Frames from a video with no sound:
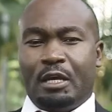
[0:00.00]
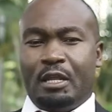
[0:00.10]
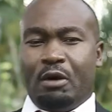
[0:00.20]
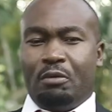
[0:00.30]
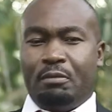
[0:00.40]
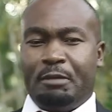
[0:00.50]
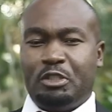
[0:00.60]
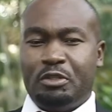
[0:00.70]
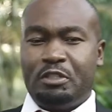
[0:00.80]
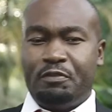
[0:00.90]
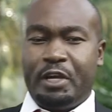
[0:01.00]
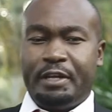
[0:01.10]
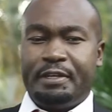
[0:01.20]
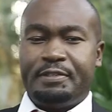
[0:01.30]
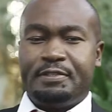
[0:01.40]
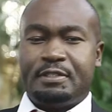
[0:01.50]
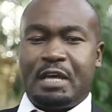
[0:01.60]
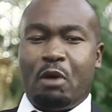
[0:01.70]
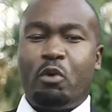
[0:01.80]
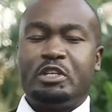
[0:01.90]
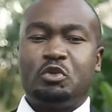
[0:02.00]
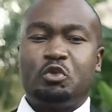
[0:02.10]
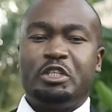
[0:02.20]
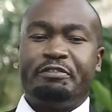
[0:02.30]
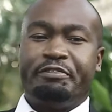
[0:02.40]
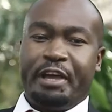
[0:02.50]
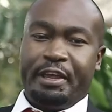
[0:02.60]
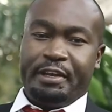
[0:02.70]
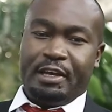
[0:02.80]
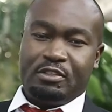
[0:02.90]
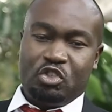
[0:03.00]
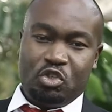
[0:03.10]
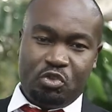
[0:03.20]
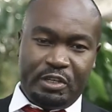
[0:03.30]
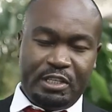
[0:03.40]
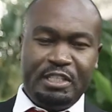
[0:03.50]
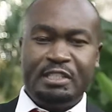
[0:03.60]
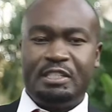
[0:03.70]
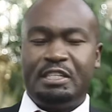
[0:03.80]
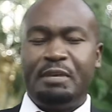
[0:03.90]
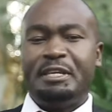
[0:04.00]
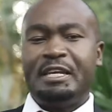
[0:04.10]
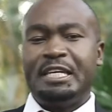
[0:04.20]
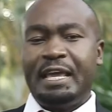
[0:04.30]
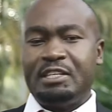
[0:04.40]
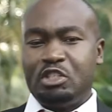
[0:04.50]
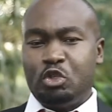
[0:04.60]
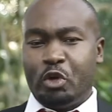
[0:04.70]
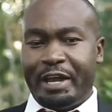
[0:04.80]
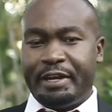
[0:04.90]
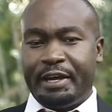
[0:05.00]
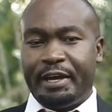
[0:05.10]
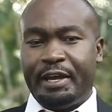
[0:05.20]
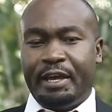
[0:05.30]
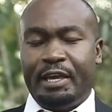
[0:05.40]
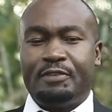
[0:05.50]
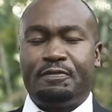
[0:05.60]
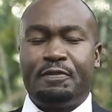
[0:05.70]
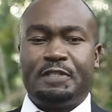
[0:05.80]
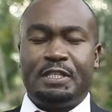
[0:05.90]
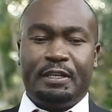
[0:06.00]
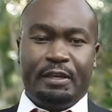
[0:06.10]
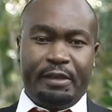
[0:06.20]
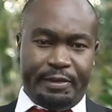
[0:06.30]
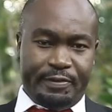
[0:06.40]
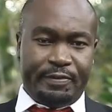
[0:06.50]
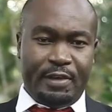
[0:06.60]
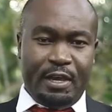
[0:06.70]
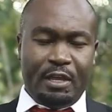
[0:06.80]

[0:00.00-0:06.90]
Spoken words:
Now, majority of Ugandans are what you define as children. Indeed, the median age in Uganda is 15 years.